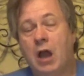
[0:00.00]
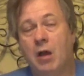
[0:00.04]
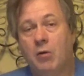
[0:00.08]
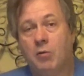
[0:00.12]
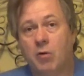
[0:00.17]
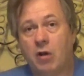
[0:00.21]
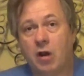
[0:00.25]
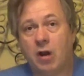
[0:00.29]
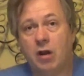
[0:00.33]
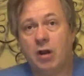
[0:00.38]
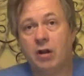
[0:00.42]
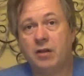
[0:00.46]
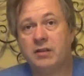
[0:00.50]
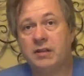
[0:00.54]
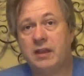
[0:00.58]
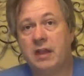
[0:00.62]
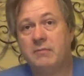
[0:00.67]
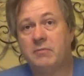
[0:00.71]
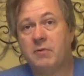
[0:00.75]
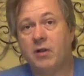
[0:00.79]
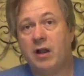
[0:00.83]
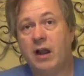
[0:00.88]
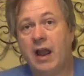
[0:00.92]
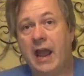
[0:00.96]
where they
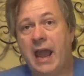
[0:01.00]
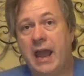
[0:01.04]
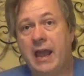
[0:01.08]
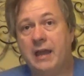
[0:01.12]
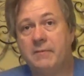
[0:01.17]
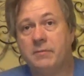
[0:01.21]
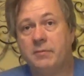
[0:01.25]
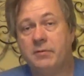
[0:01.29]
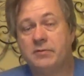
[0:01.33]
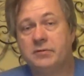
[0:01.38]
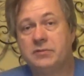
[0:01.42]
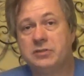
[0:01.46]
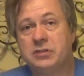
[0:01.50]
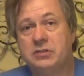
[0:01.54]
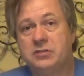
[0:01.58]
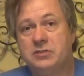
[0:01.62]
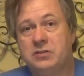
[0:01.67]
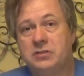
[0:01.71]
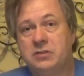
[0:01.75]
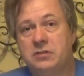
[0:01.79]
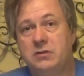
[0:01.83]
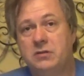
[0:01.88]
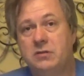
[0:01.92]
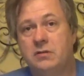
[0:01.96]
were able to
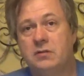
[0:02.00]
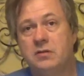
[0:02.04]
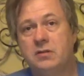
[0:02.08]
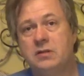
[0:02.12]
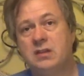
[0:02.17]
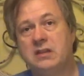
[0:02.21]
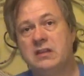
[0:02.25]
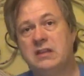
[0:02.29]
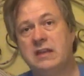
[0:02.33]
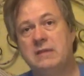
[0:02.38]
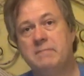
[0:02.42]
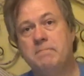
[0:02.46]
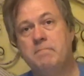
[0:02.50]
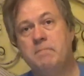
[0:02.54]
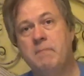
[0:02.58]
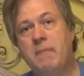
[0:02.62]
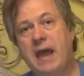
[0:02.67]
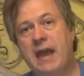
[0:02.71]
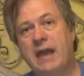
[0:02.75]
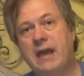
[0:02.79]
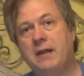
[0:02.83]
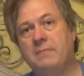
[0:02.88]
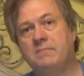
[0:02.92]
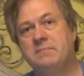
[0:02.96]
do the
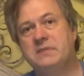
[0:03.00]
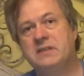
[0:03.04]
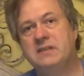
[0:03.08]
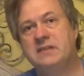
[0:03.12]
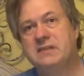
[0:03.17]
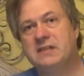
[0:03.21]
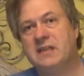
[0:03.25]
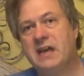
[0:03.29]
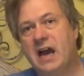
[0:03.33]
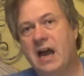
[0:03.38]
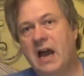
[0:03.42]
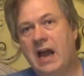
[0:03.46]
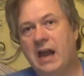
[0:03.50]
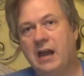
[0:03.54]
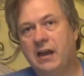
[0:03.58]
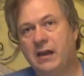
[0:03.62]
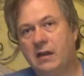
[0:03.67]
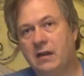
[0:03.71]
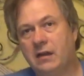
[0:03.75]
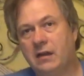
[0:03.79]
makeup design